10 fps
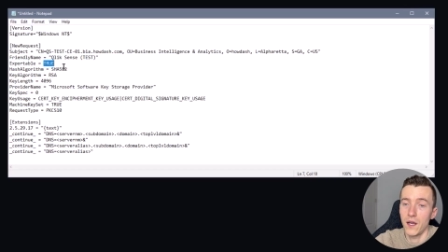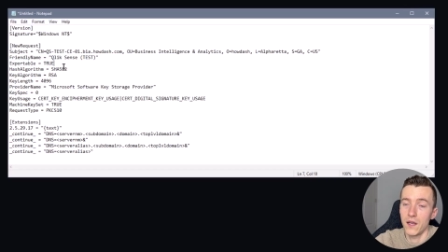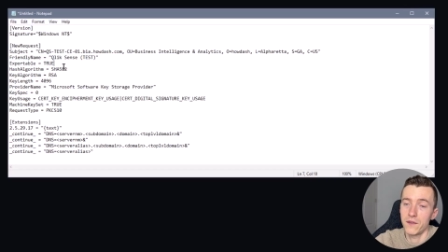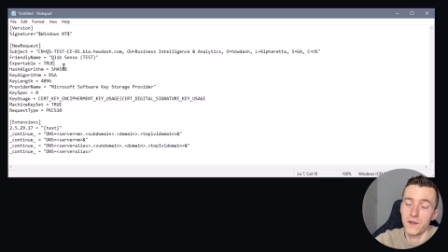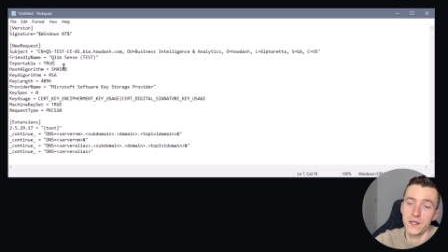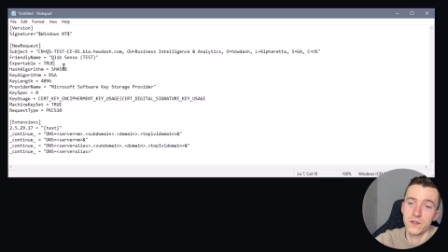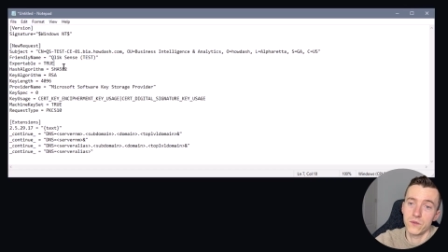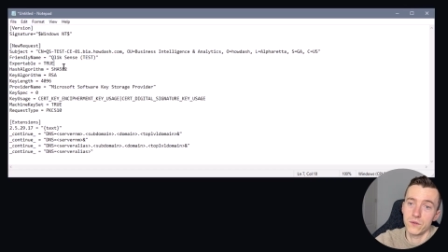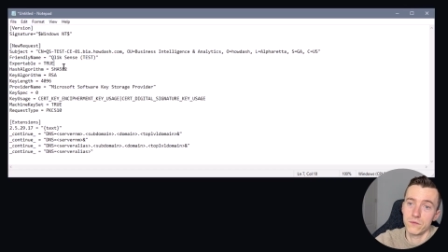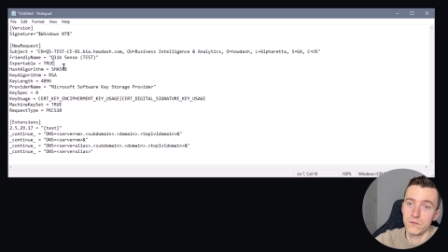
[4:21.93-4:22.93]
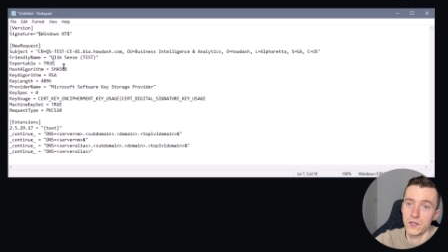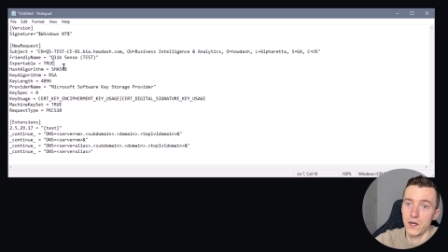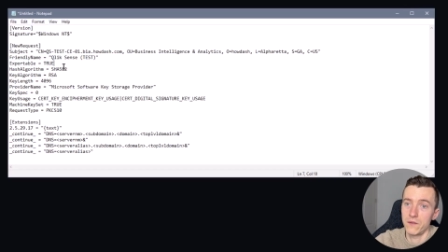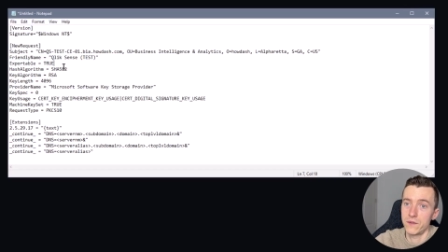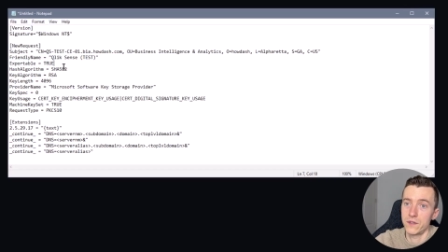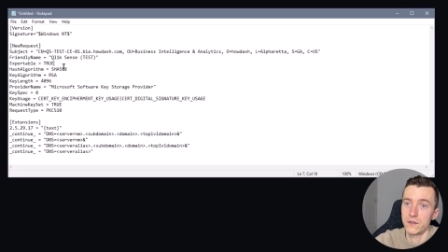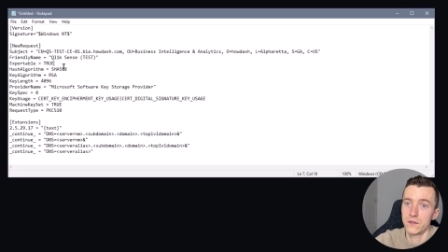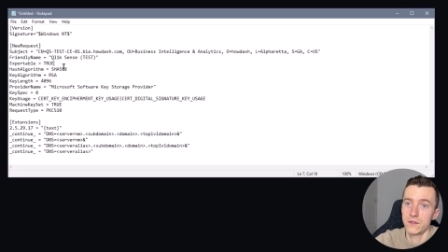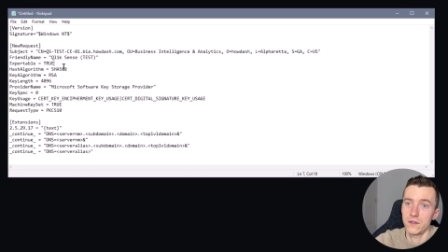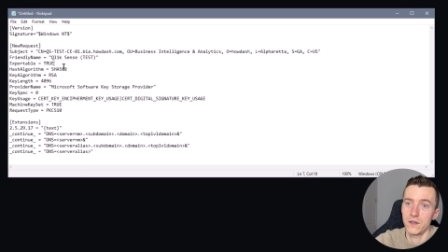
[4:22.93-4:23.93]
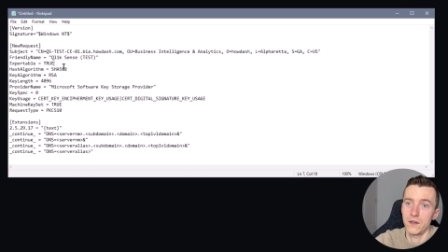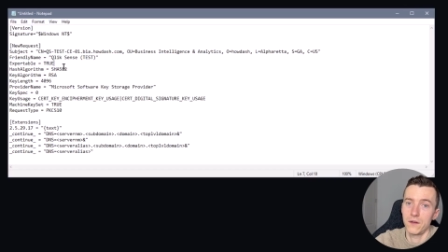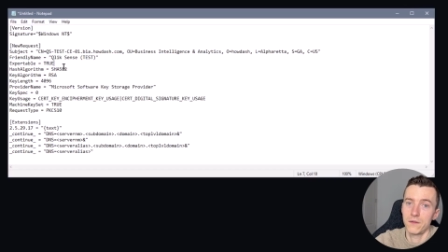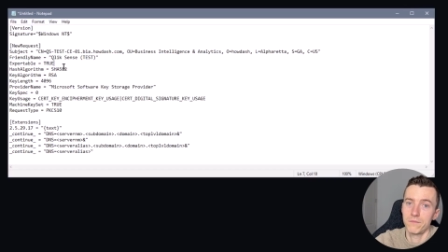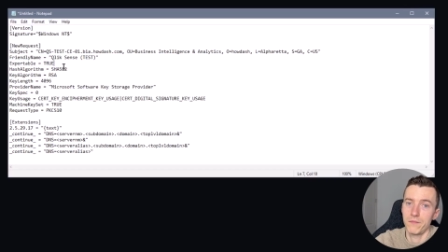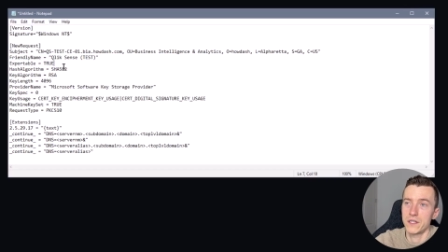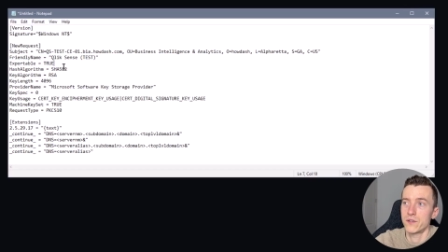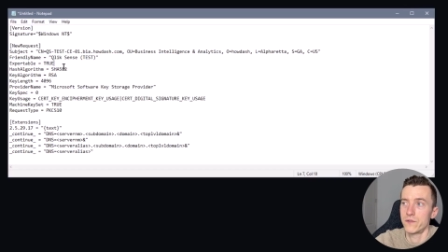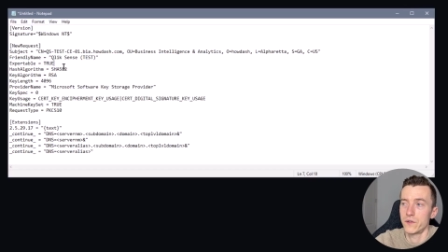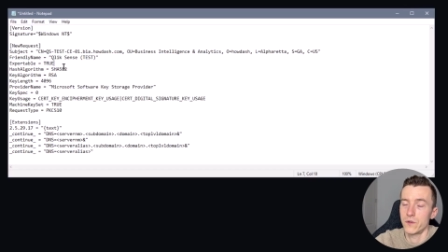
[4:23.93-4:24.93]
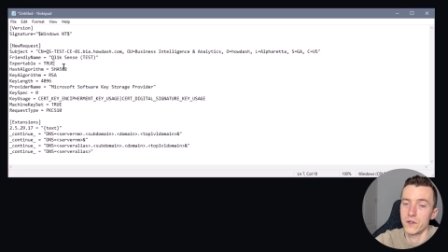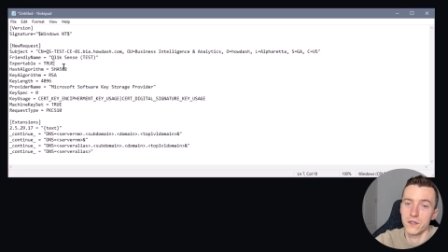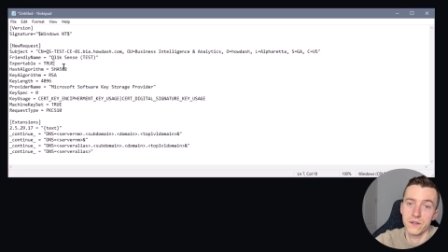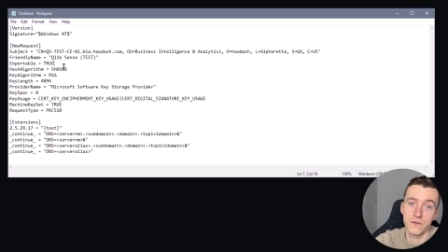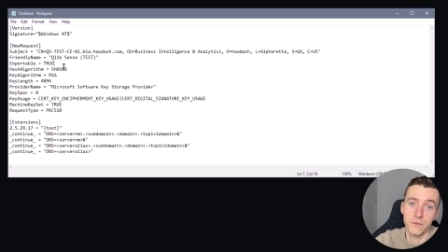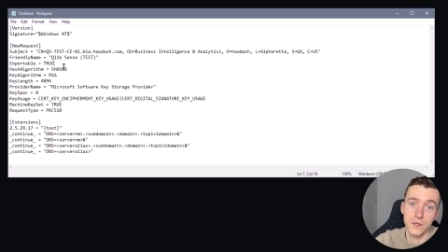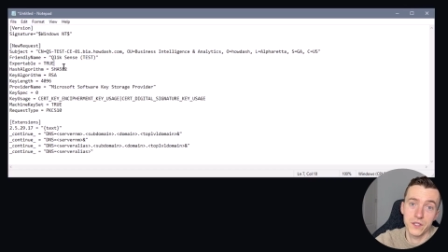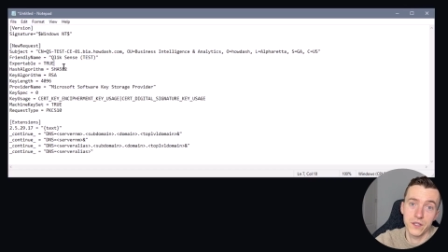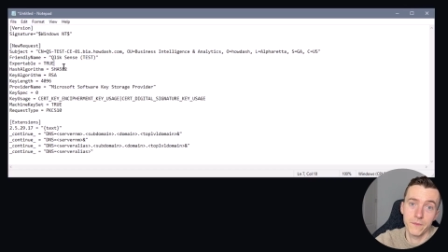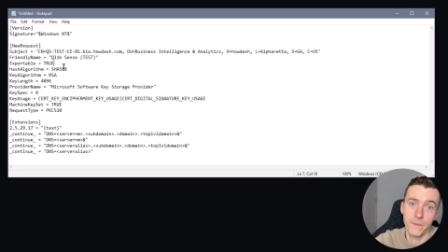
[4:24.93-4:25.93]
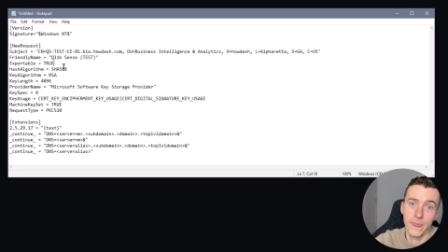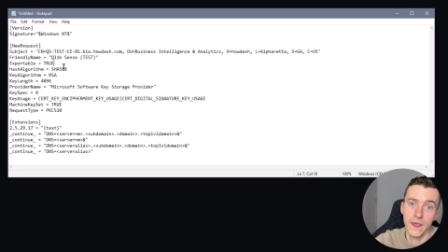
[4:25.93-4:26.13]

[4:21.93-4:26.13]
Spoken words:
if I need to recover my server on a different machine.